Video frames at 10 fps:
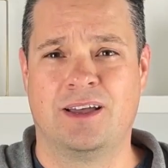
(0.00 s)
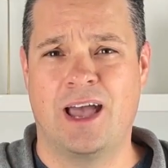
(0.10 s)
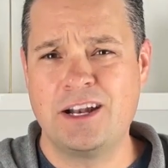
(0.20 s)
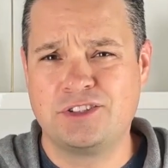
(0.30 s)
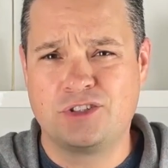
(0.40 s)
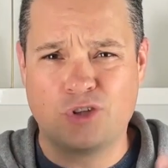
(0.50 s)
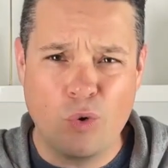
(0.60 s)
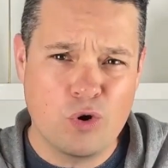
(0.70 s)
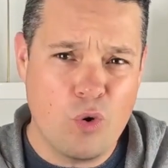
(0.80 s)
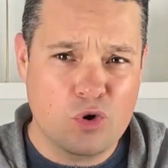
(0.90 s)
And
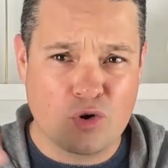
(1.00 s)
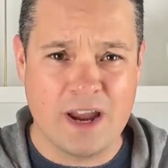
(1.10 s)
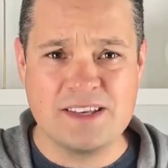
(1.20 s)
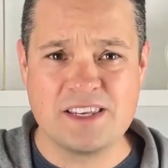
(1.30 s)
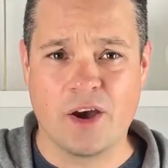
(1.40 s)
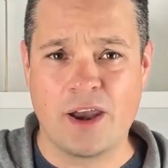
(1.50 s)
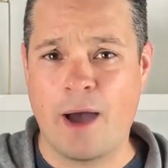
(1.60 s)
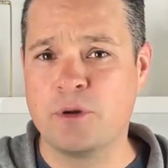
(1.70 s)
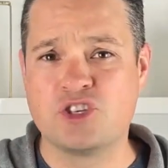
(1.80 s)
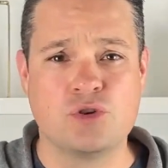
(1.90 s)
don't go crazy on how
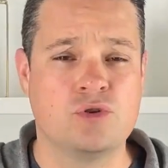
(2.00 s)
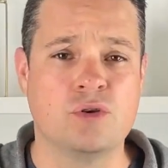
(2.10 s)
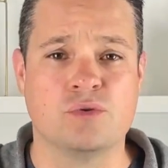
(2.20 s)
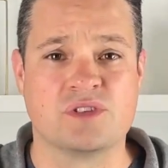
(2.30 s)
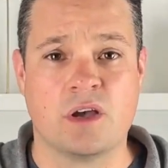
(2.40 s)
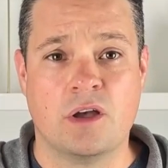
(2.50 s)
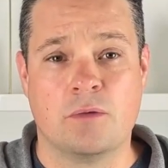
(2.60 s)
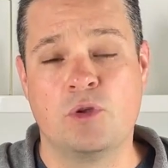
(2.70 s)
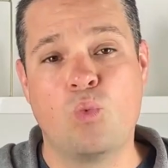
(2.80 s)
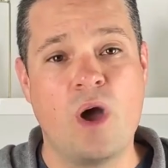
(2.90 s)
much you use. I
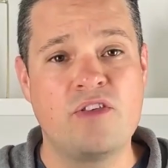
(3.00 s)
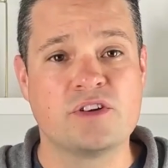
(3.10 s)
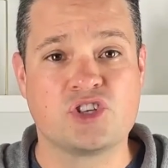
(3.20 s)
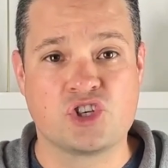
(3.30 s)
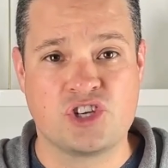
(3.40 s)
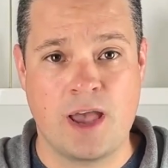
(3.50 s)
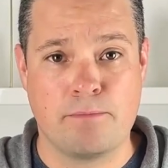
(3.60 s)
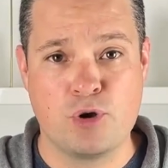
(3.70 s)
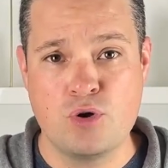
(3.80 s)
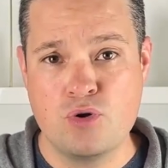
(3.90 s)
mean, whether it's
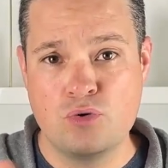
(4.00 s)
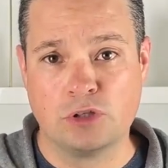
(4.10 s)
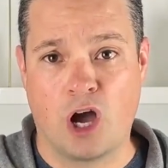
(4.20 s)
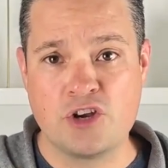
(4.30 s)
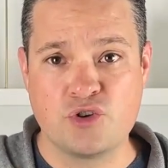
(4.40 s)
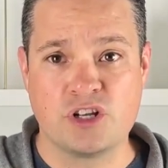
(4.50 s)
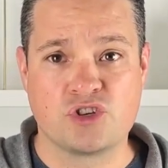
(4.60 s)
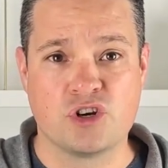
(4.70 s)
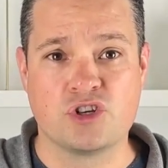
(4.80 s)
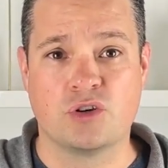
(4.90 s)
shampoo, laundry
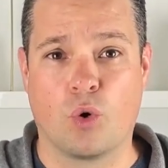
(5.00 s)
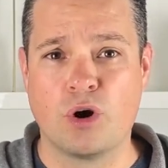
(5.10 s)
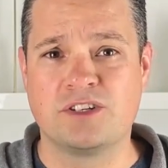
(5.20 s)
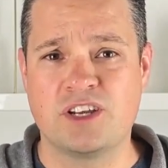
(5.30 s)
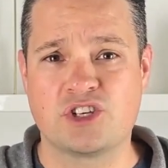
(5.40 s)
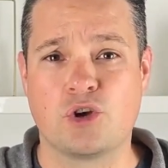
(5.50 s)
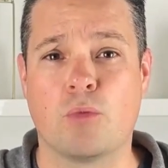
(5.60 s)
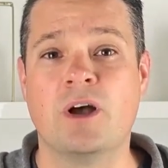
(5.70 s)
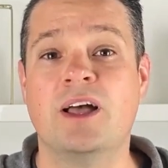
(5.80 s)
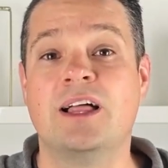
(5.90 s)
detergent, or dish
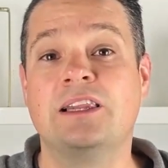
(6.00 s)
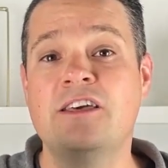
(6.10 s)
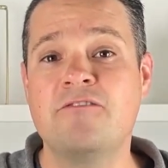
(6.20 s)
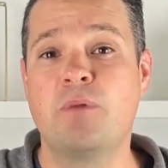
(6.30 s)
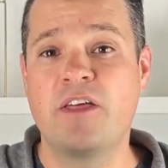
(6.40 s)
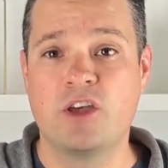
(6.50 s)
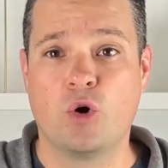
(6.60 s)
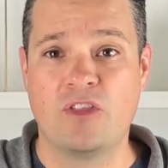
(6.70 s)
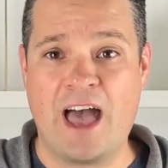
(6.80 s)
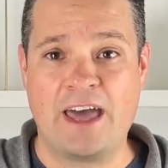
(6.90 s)
soap, live by the
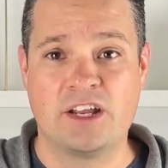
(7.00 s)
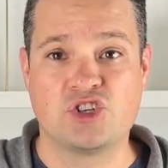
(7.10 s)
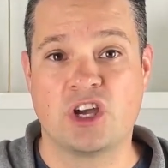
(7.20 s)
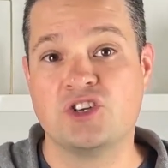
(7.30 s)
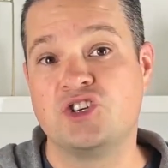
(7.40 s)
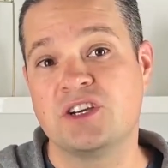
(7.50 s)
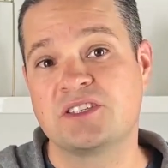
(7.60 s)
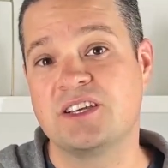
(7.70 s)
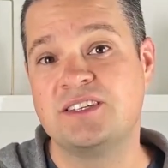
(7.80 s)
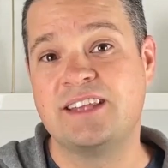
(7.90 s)
old adage,
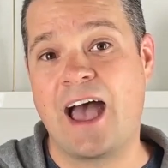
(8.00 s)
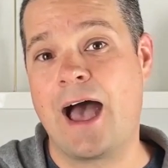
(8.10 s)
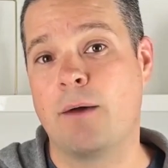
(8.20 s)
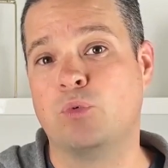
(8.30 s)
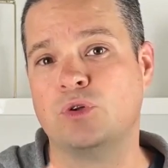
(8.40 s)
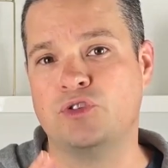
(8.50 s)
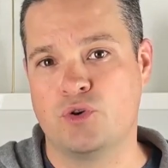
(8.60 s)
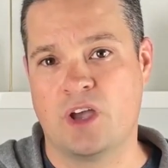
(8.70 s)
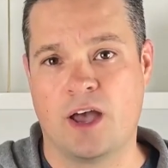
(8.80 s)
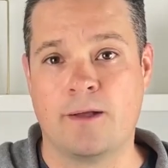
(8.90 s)
just a dab will do
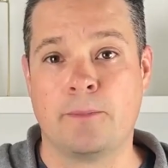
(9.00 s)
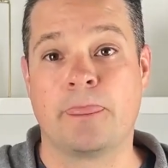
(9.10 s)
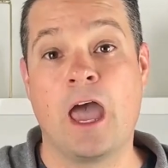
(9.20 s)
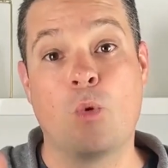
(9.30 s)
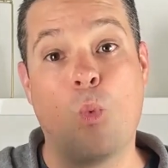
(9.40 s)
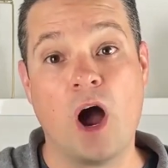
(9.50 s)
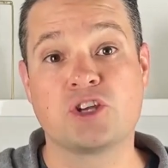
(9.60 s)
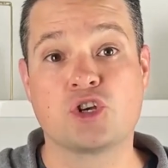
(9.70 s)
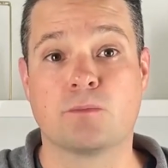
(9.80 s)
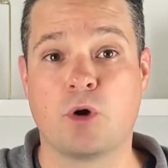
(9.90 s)
ya, and
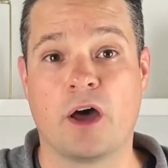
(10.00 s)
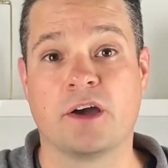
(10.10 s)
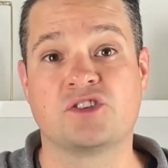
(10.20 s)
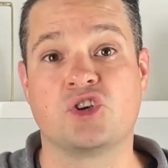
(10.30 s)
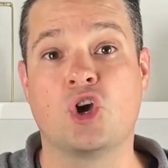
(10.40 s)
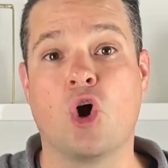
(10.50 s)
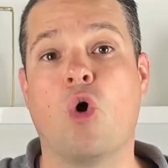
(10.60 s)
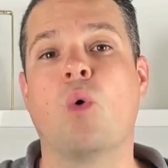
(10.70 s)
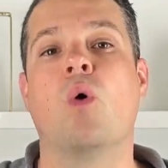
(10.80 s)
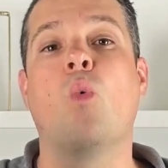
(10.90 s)
watch your products
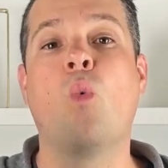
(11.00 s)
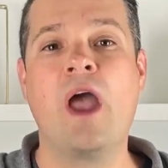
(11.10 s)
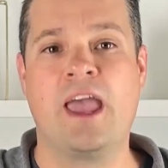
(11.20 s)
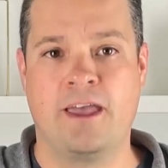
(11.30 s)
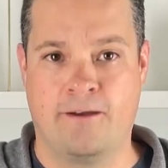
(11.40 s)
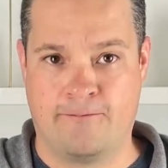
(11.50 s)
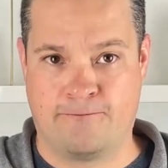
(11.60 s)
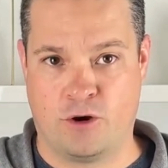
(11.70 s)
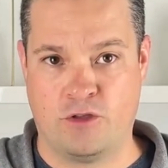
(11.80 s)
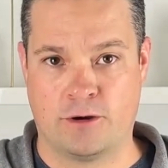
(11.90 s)
go way
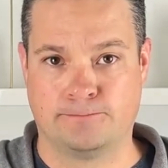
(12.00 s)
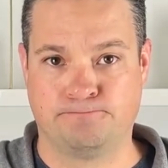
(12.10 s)
further.